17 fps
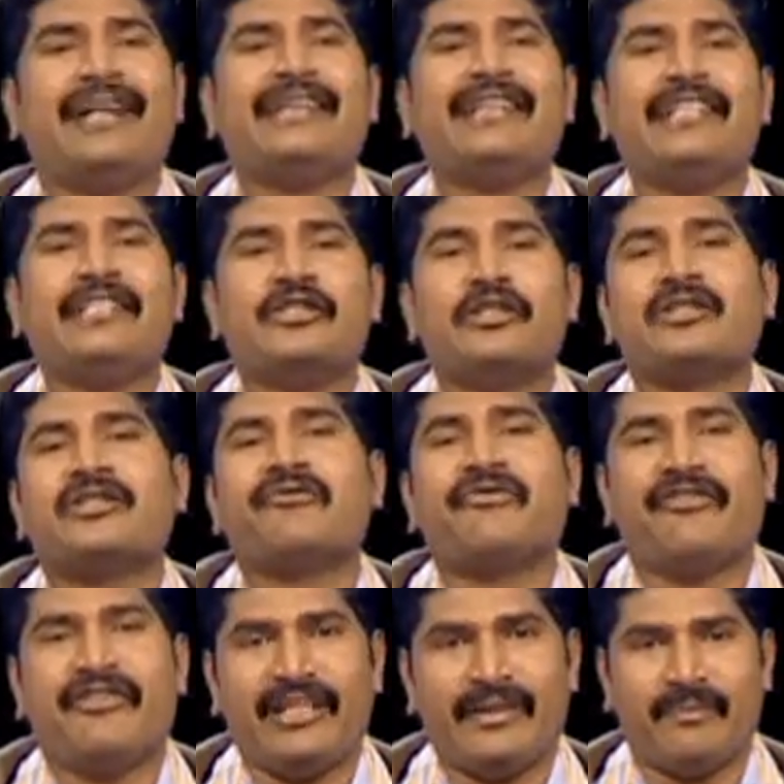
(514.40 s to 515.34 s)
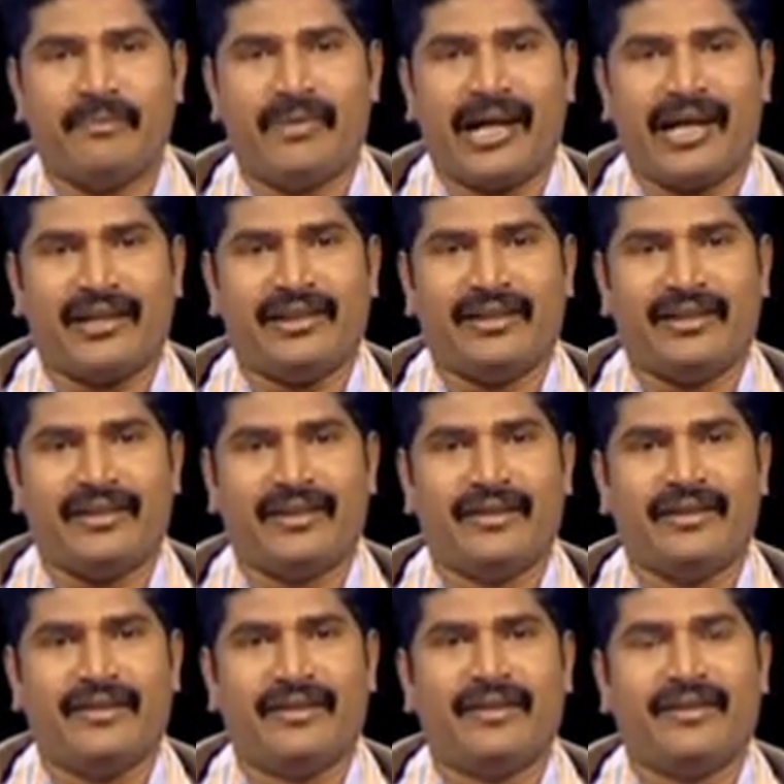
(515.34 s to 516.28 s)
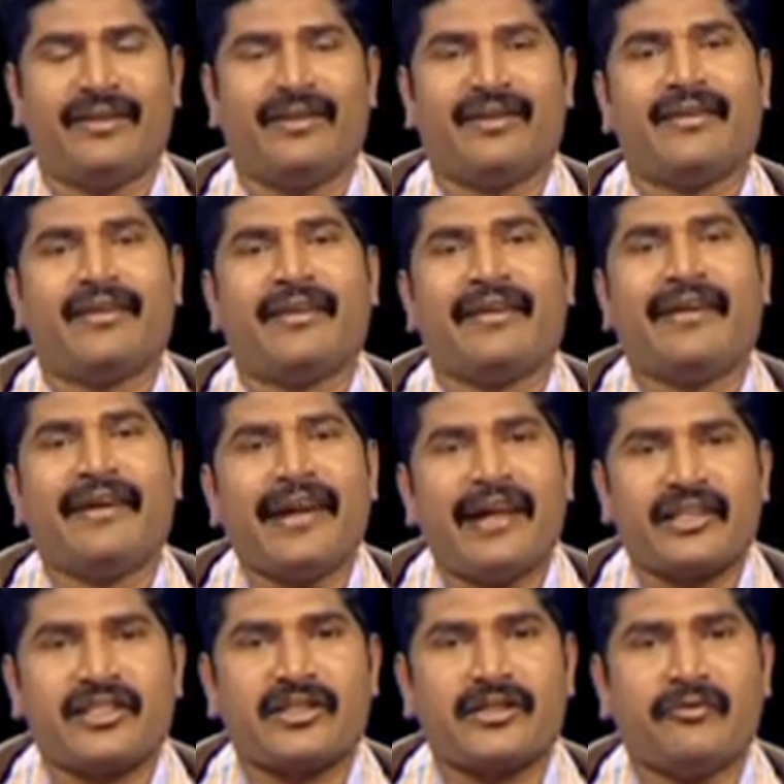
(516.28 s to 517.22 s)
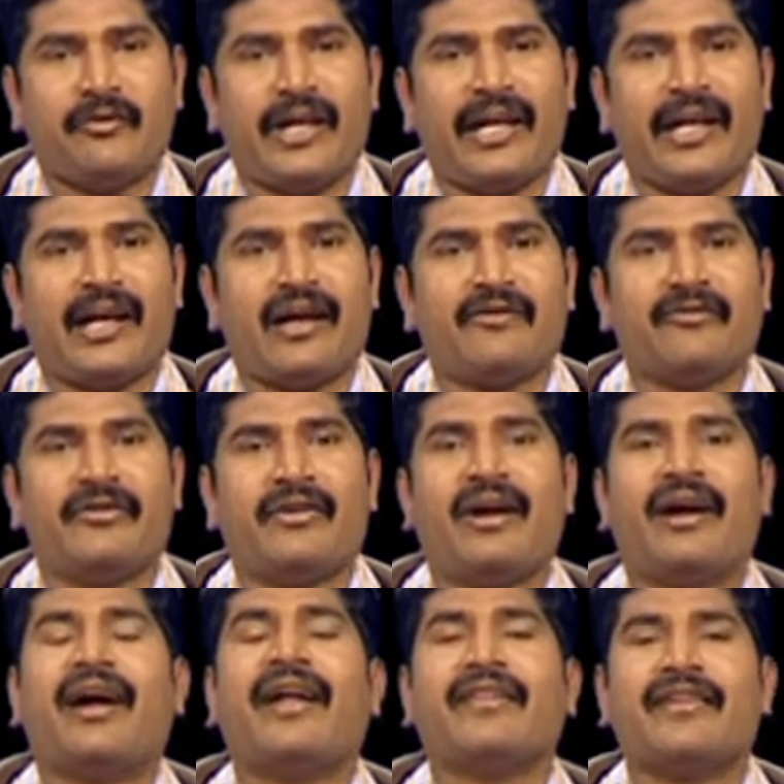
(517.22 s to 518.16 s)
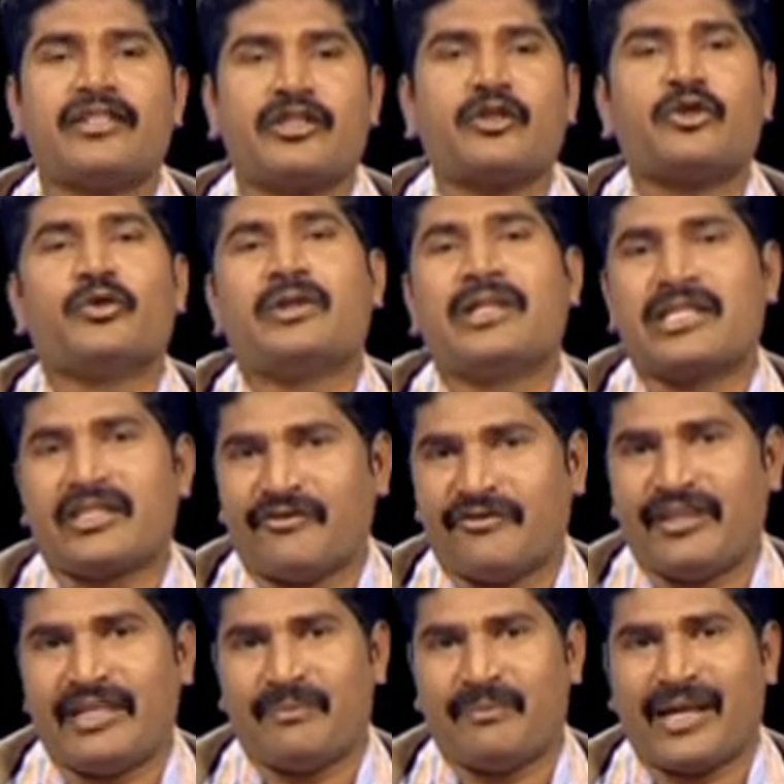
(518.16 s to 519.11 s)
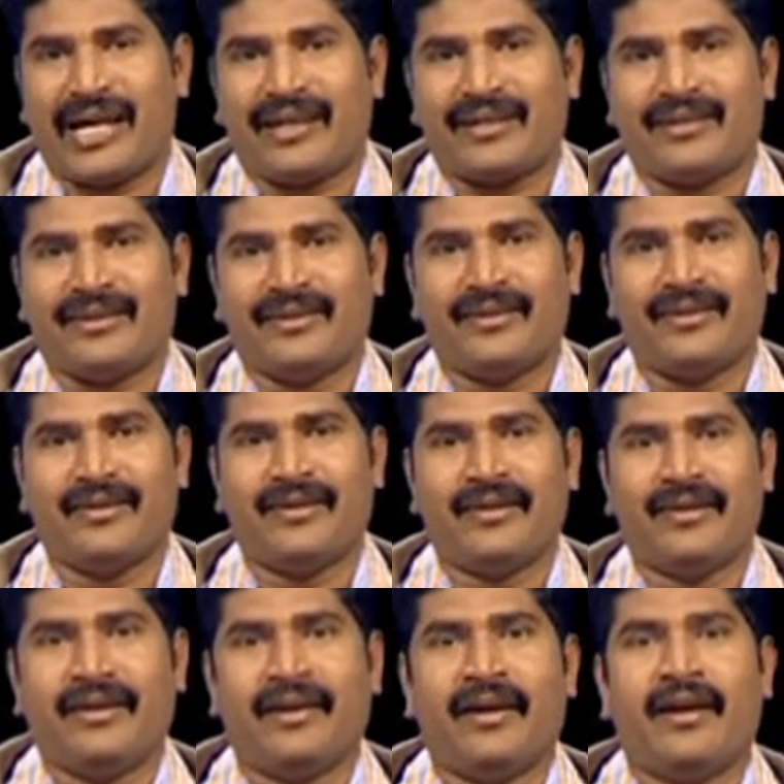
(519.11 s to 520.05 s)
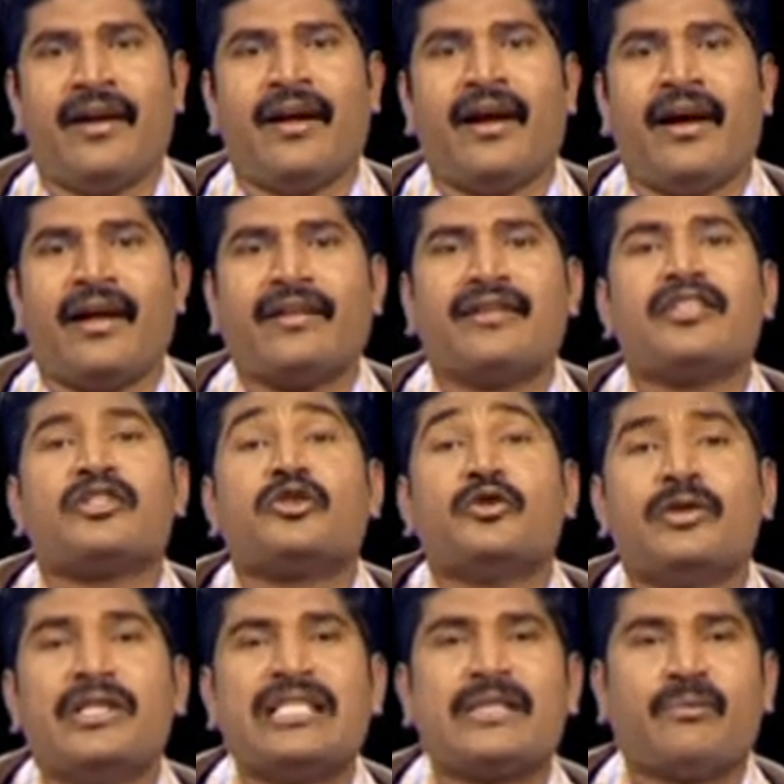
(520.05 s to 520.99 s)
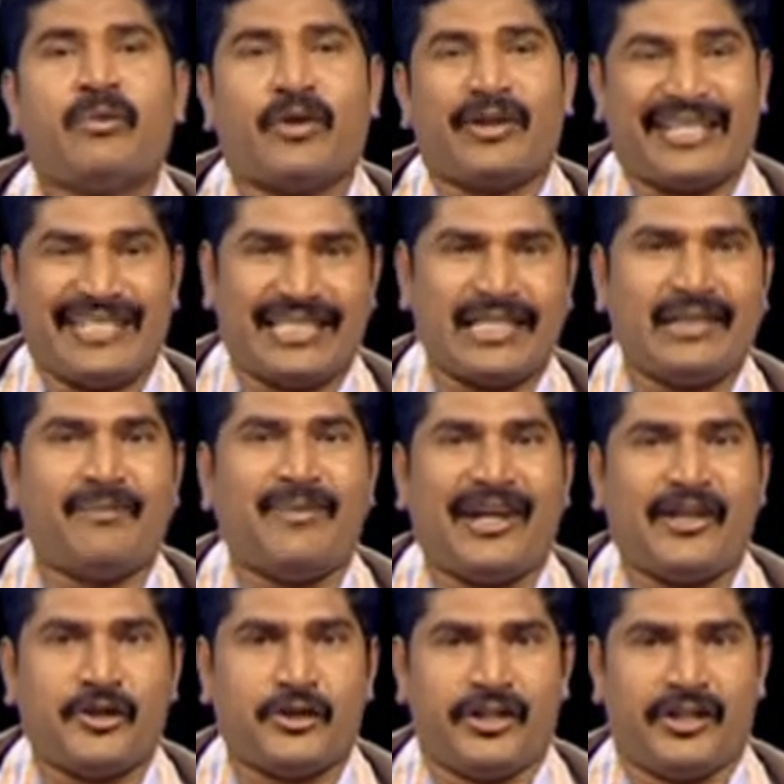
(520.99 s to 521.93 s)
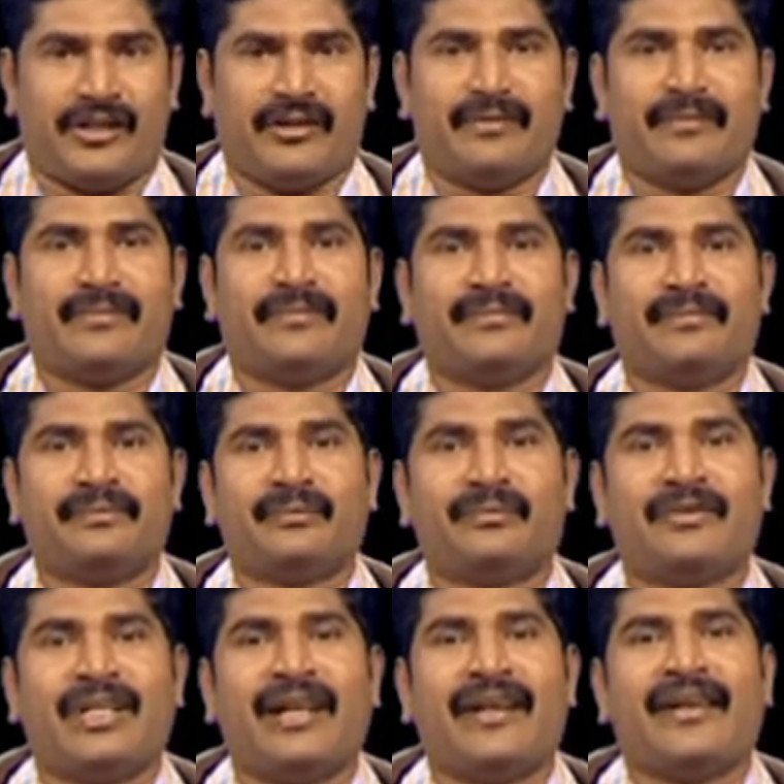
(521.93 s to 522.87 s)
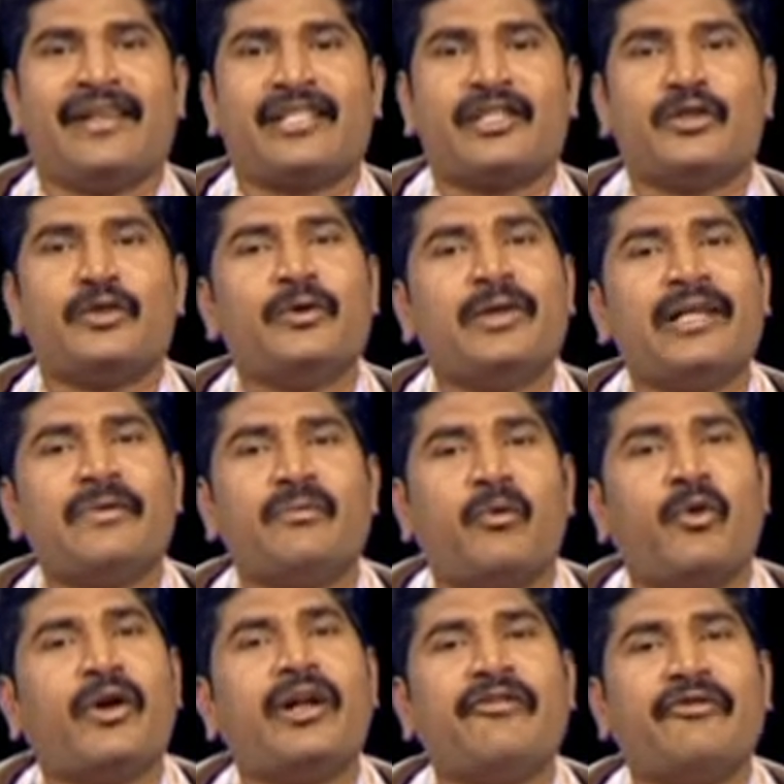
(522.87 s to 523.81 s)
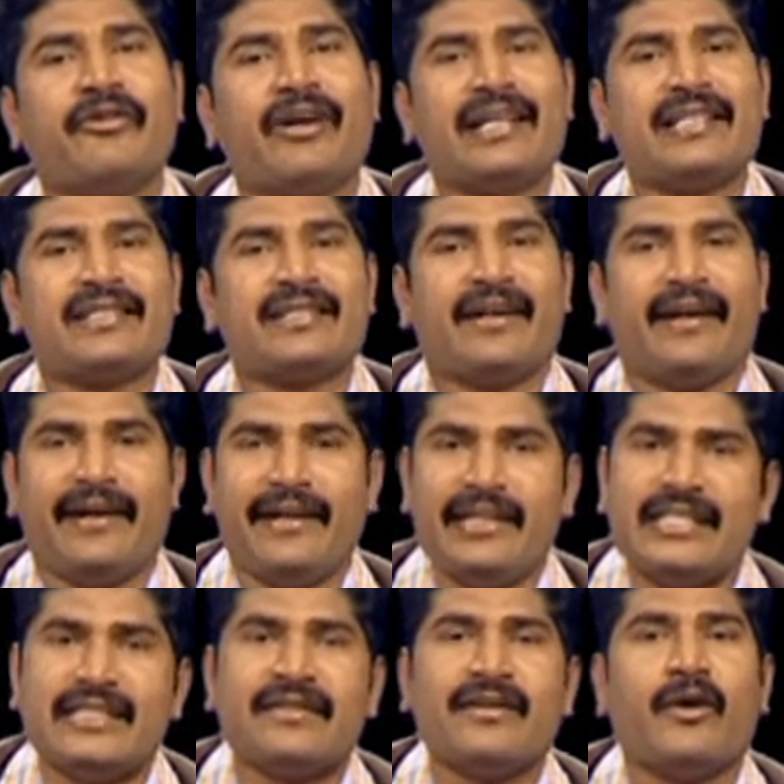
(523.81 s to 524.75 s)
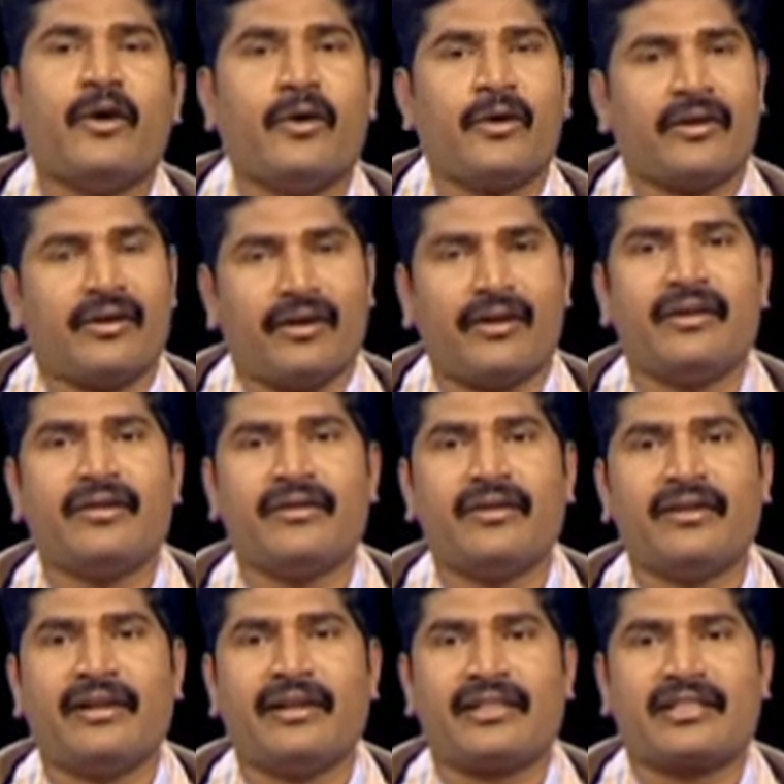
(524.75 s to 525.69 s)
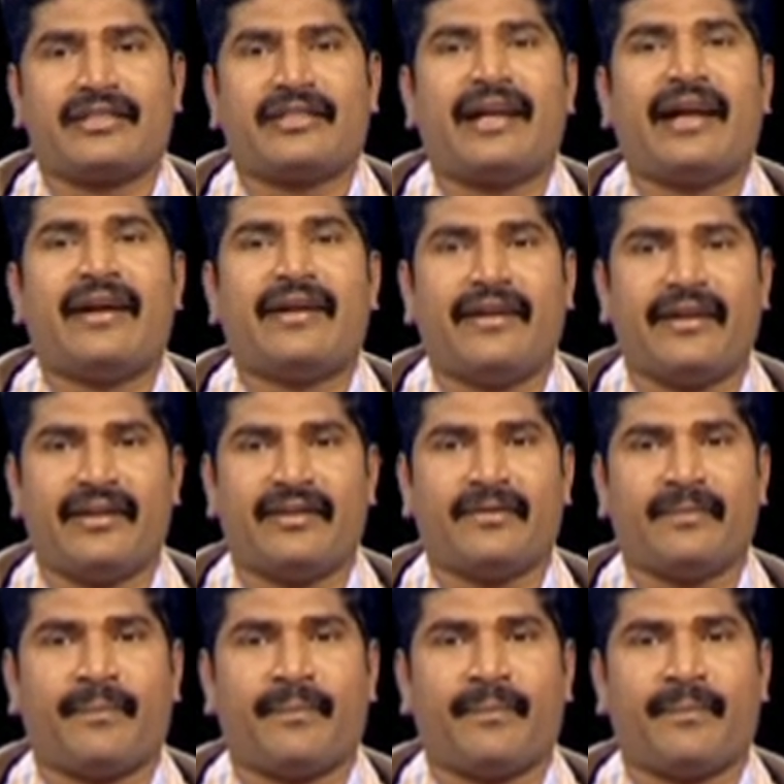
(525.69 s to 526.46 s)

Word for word: teacher's feedback. Next, we have other students' feedback. Other students' participation. Student modifies his or her understanding.